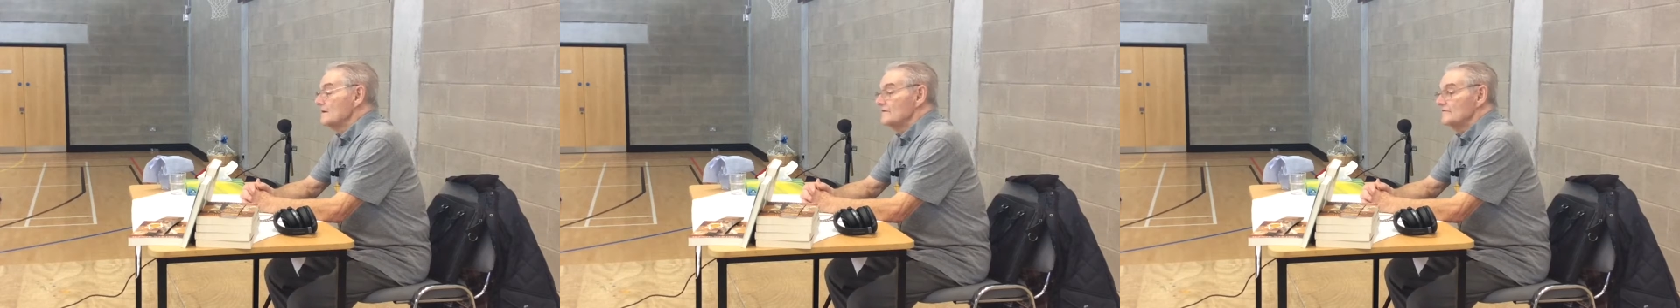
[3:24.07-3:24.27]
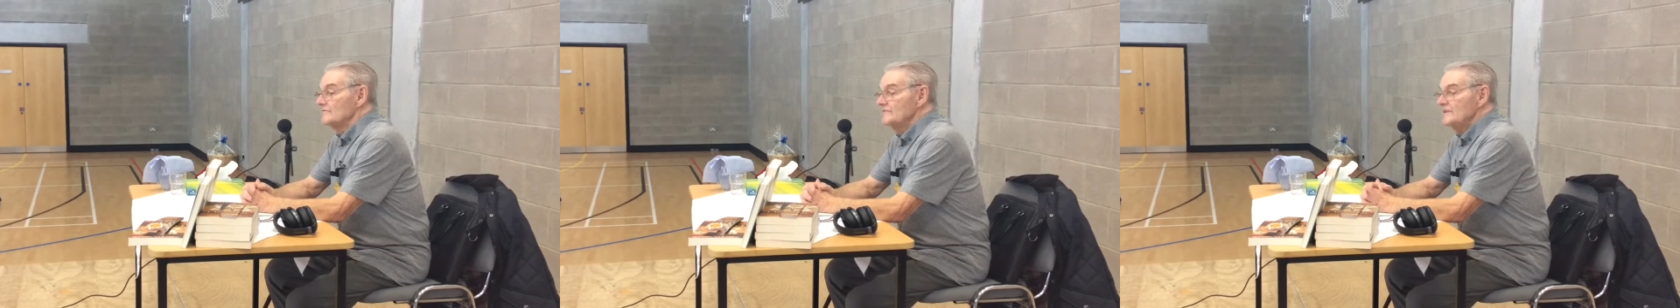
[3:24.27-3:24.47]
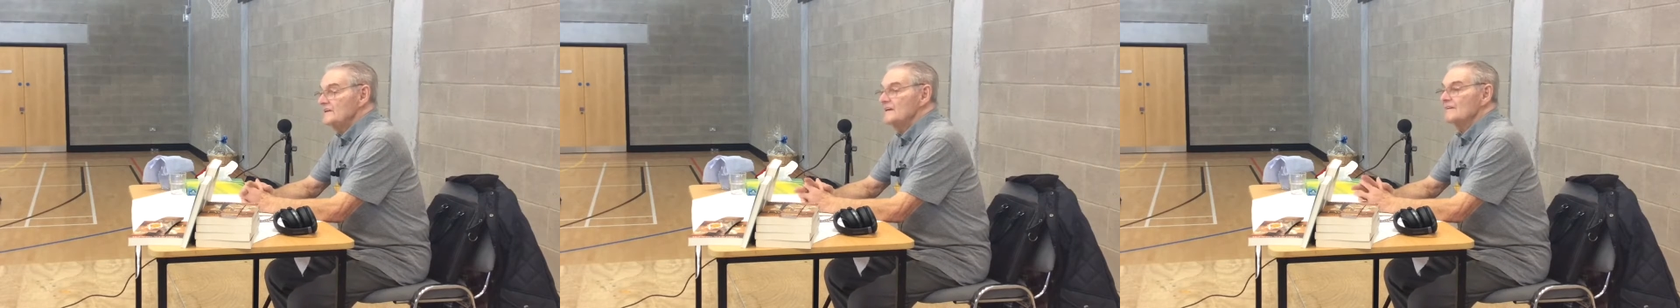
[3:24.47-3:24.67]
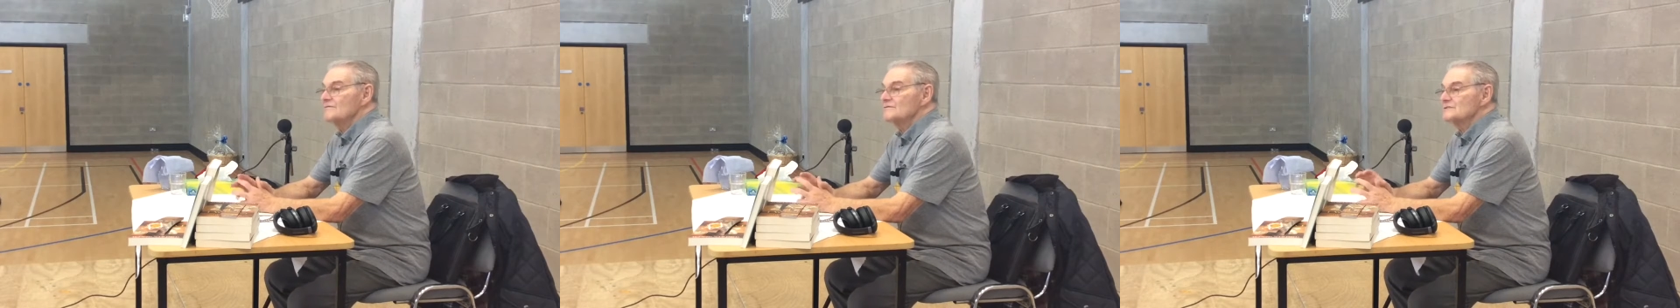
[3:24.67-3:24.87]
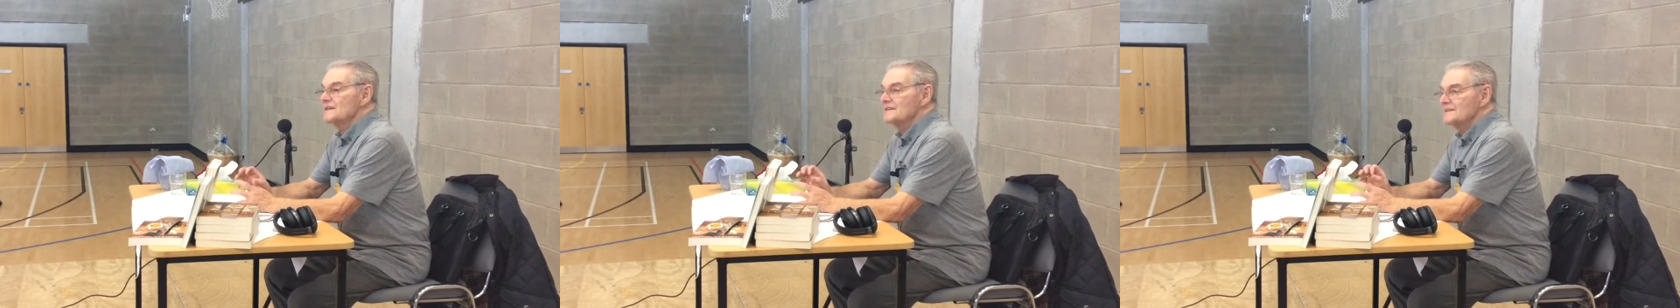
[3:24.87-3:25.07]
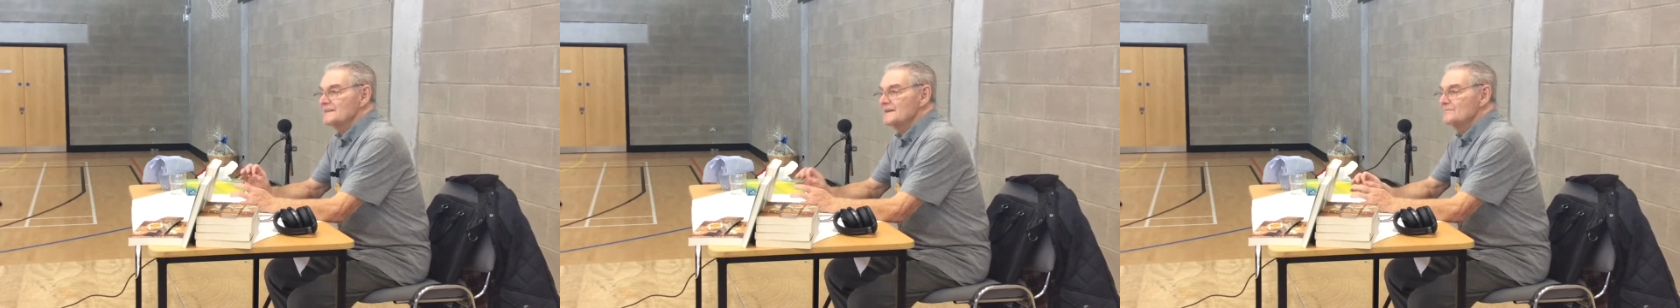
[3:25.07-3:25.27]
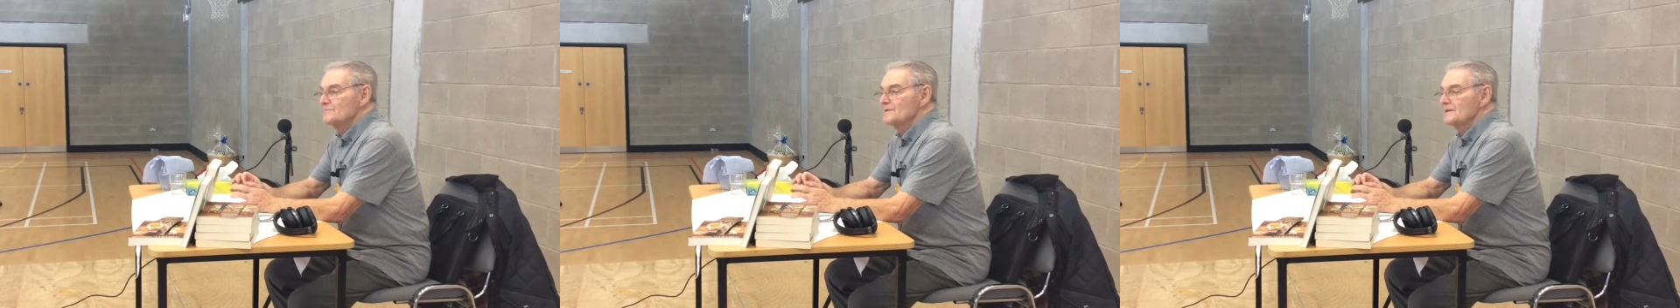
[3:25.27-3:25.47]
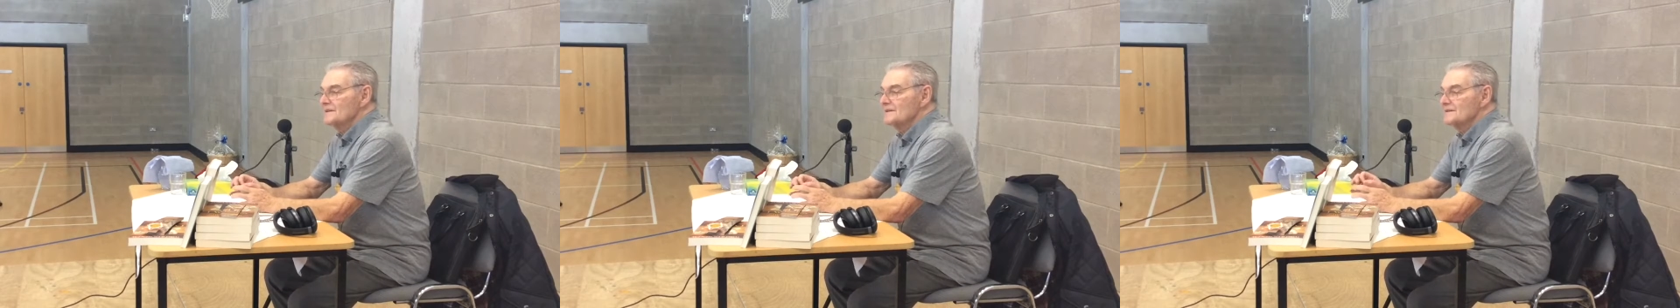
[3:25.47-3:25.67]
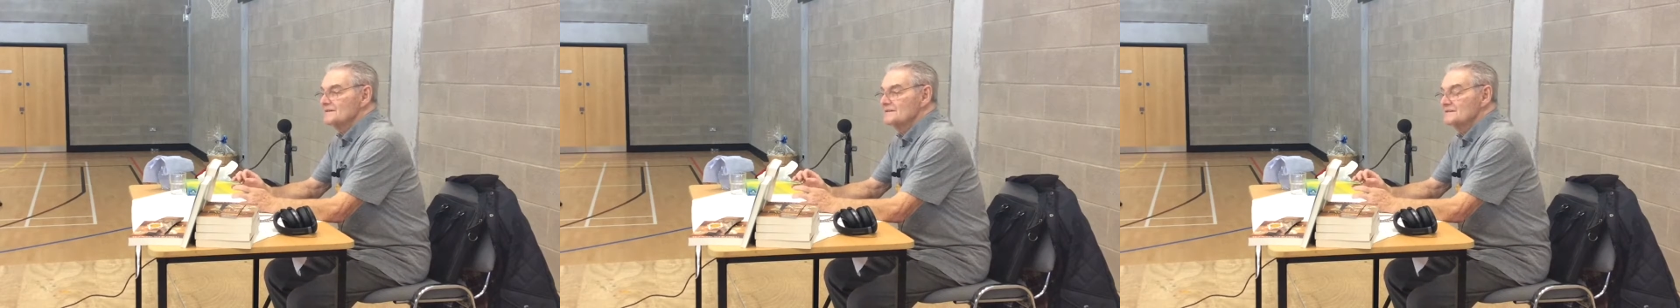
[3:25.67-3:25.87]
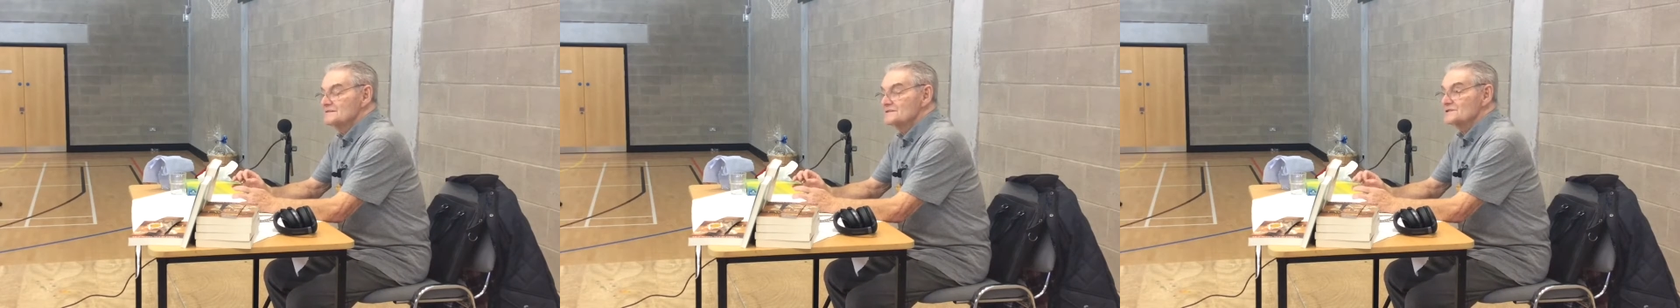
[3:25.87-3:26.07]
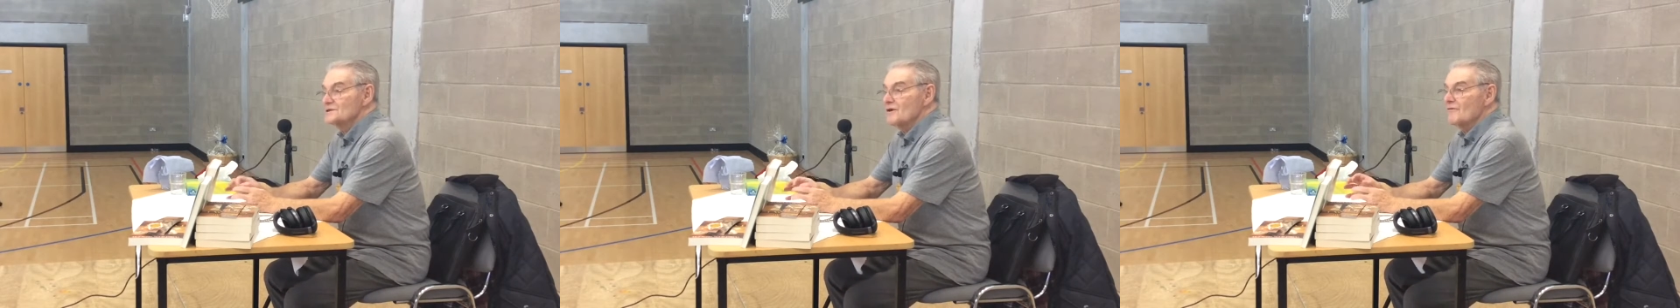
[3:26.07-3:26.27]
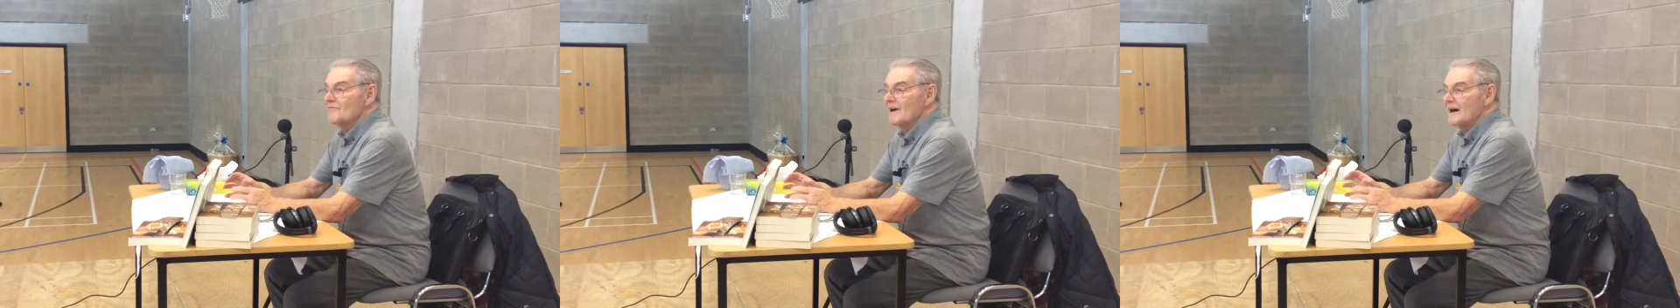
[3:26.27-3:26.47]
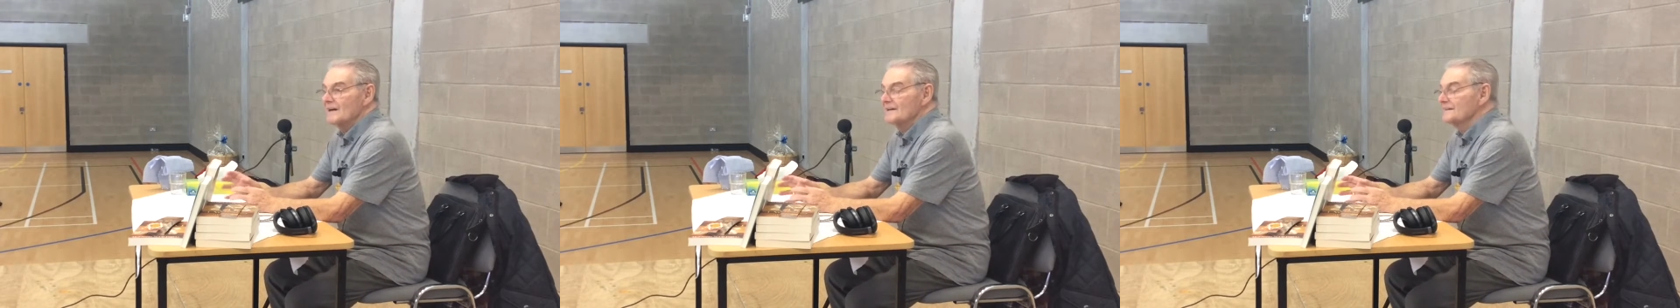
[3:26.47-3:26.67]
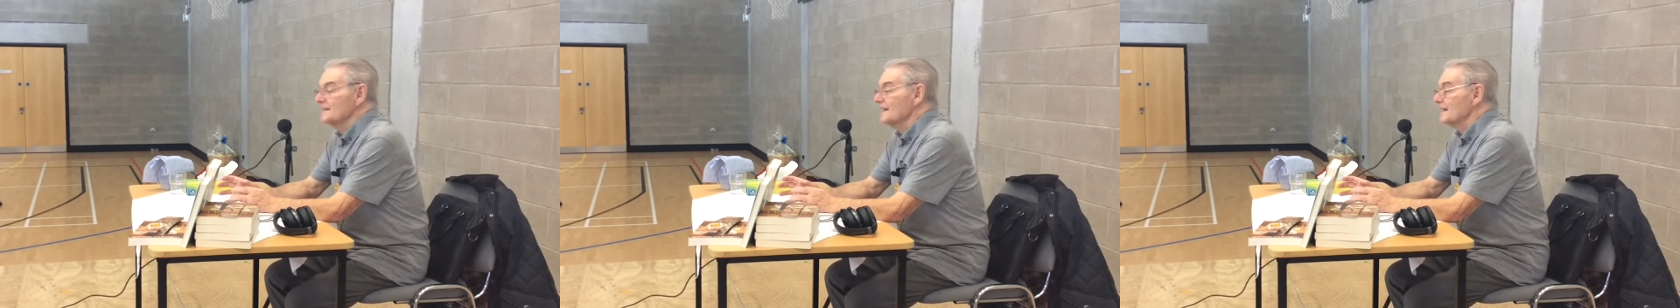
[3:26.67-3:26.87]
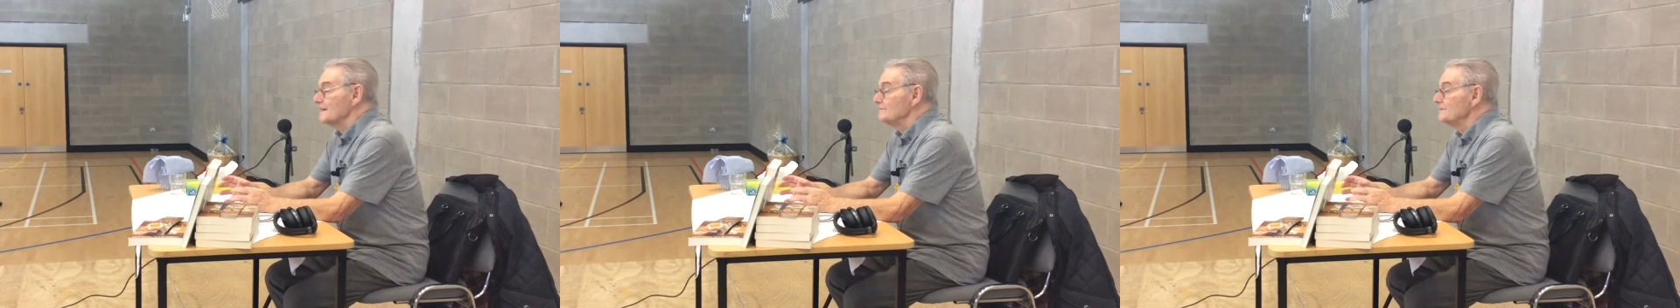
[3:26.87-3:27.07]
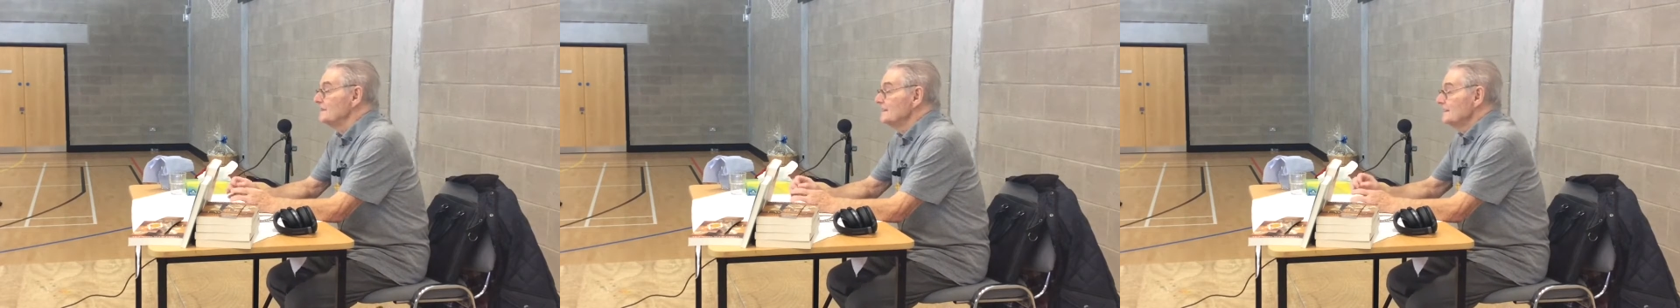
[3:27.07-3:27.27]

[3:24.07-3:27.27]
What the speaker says: Vida was a typical Slovak name,